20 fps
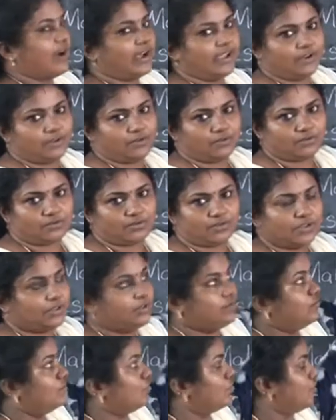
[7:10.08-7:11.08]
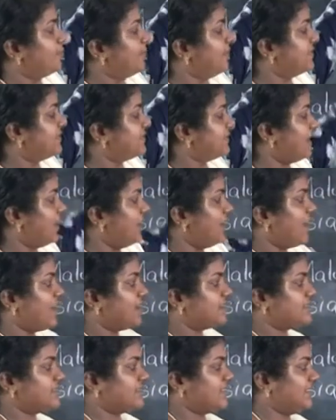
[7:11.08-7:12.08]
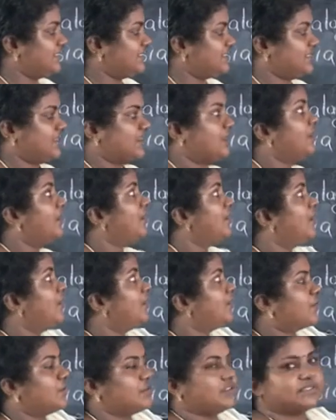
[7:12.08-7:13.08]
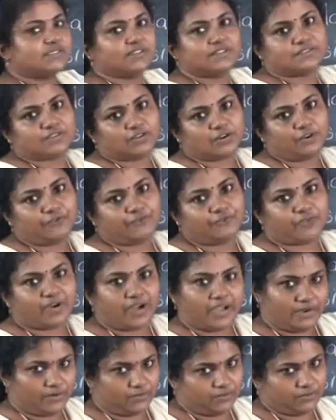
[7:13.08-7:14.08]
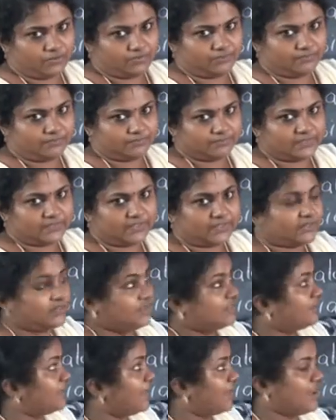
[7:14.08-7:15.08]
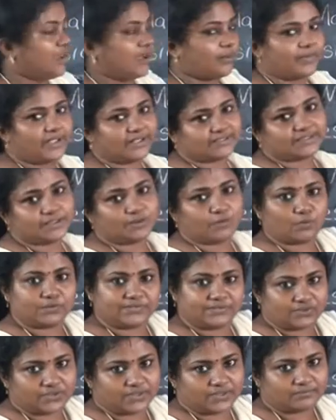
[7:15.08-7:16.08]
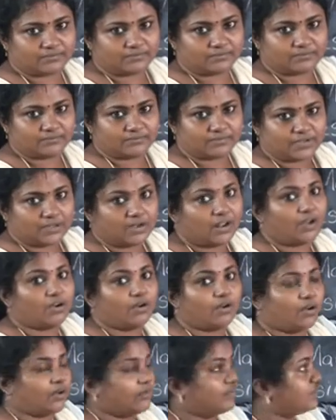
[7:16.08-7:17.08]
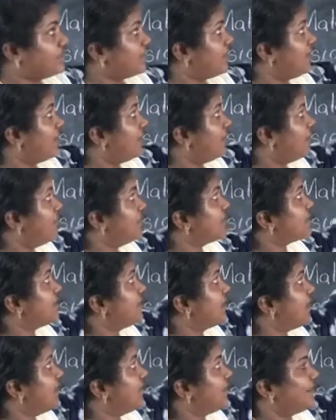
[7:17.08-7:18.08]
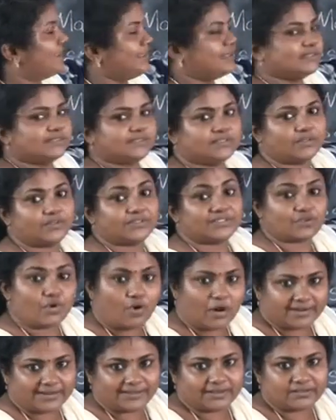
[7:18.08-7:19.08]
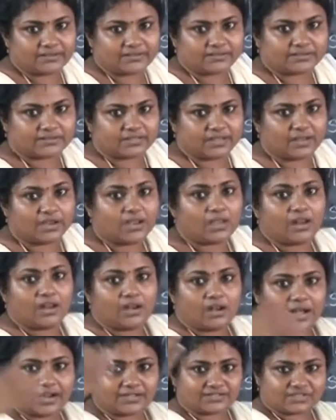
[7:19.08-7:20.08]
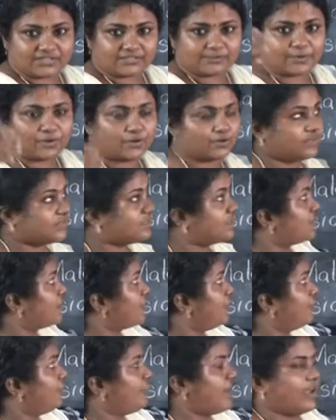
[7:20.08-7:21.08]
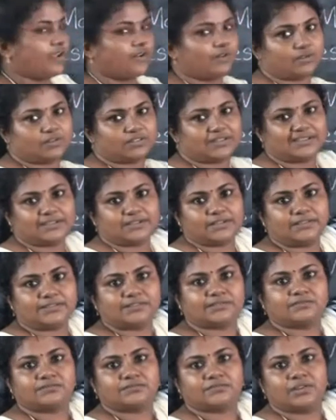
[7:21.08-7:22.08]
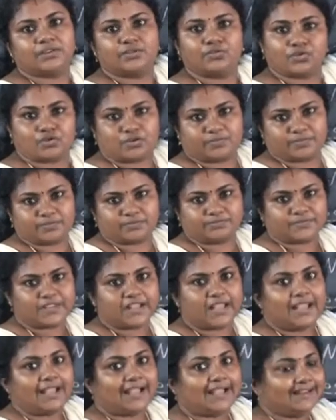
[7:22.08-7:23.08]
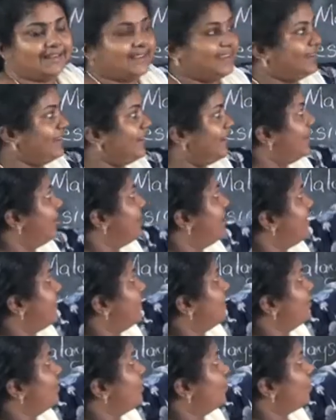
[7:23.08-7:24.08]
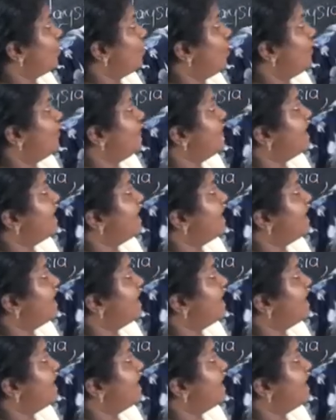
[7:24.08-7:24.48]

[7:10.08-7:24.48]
iron ore. Europe is the largest producers of iron ore. This may come as a question. Which country is which continent is the largest producer of iron ore? That is Europe. And in Europe we